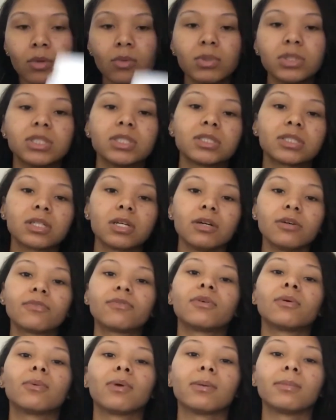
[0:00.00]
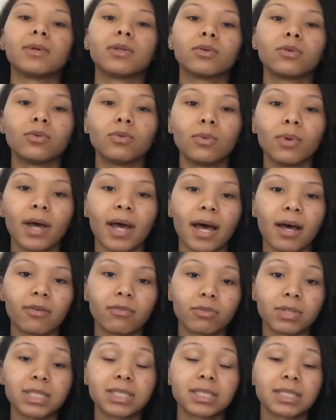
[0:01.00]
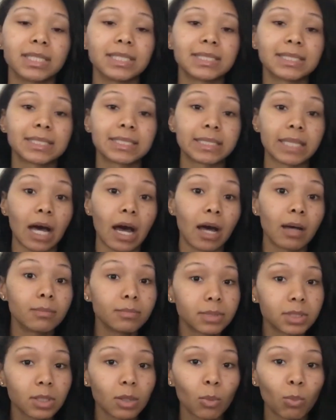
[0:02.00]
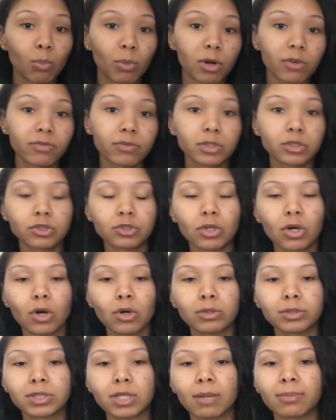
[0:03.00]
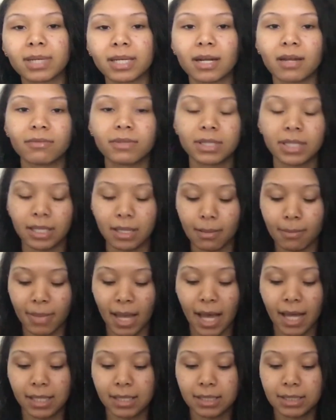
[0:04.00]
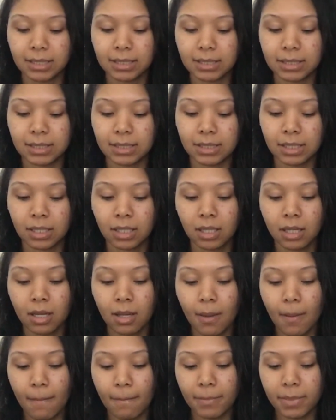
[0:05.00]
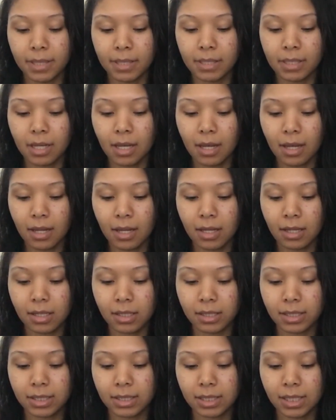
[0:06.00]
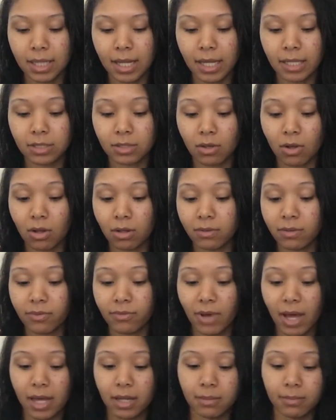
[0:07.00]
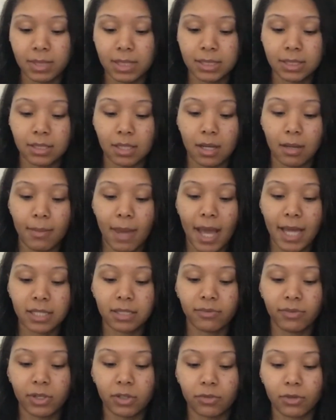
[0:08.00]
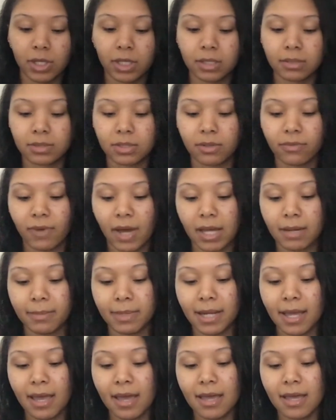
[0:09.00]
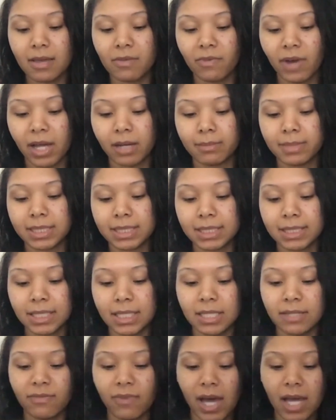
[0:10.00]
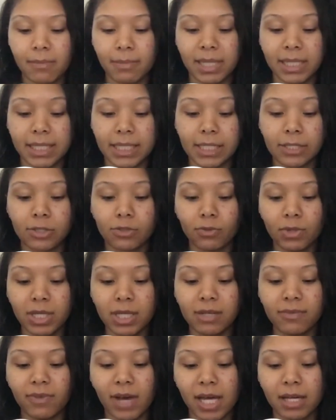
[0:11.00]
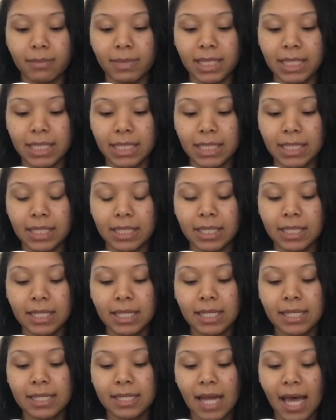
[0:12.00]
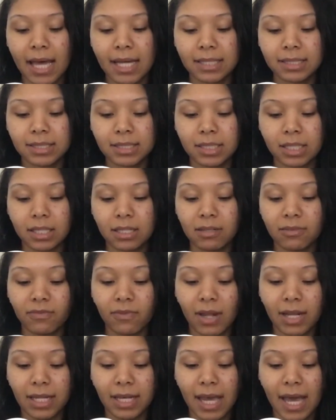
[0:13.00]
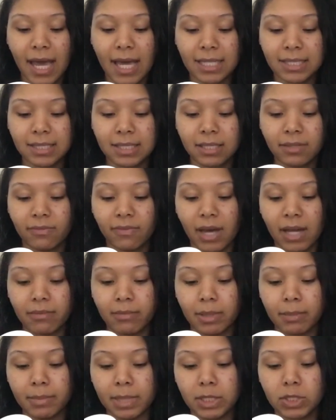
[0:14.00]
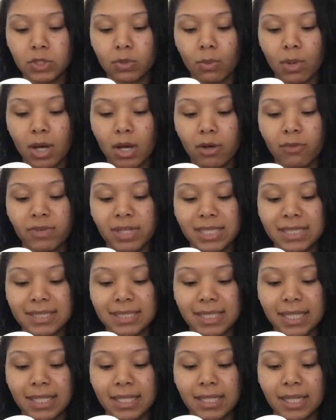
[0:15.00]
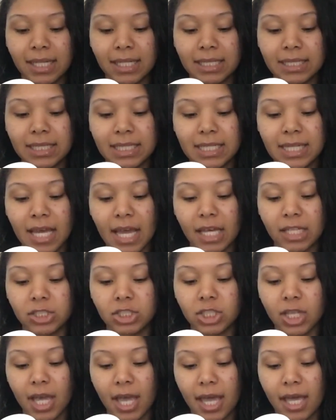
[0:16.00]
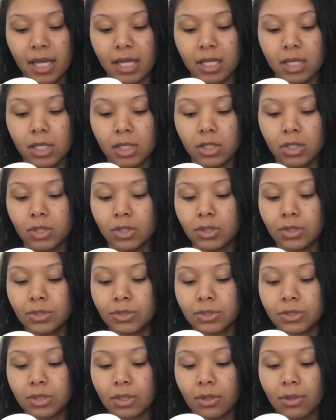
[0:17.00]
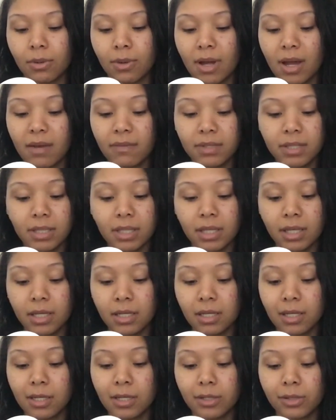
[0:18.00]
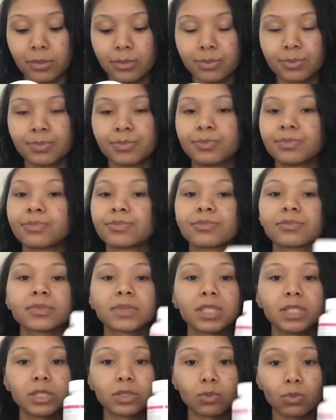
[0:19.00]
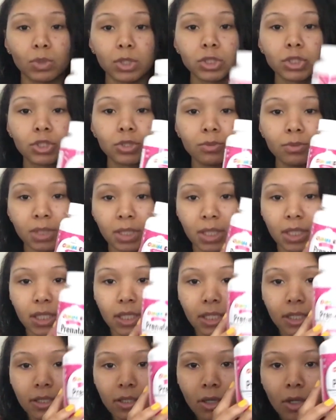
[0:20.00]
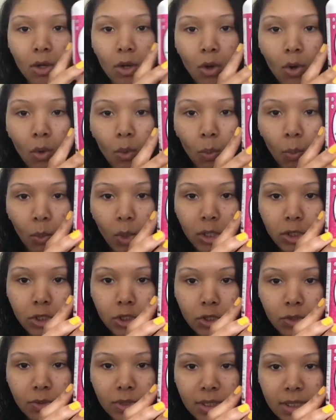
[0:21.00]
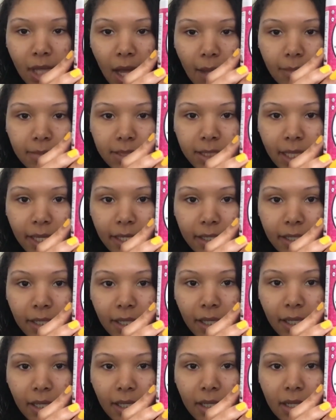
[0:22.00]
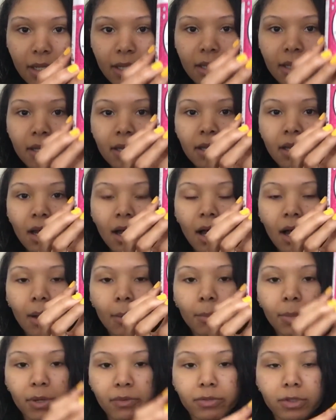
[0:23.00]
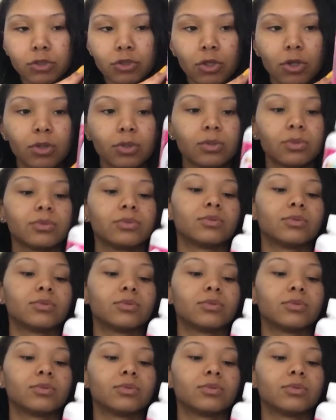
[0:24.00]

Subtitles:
which is good for women who have recently stopped birth control to help get everything in balance, because it has all of the vitamins. Active ingredients are vitamin A, vitamin C, vitamin D3, vitamin E, niacin, folic acid, vitamin B12, zinc, and DHA. So everything in here is what you need once you stop taking birth control.